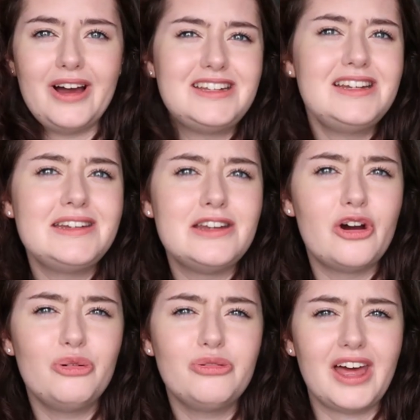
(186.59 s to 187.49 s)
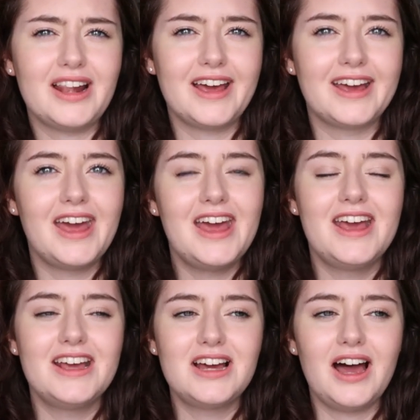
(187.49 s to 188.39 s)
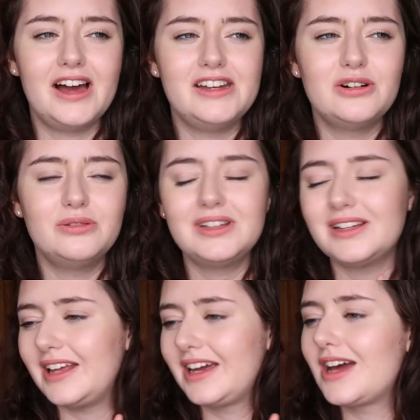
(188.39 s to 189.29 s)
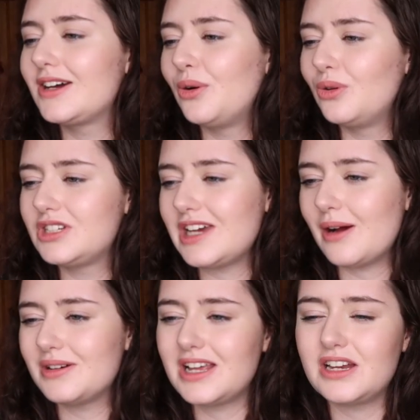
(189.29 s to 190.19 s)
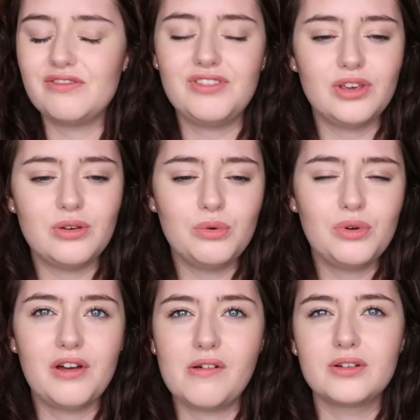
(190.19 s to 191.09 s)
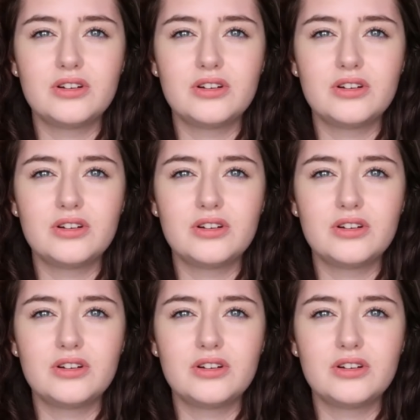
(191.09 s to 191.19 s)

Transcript: I didn't know that like, I know that like cold showers had a few uh,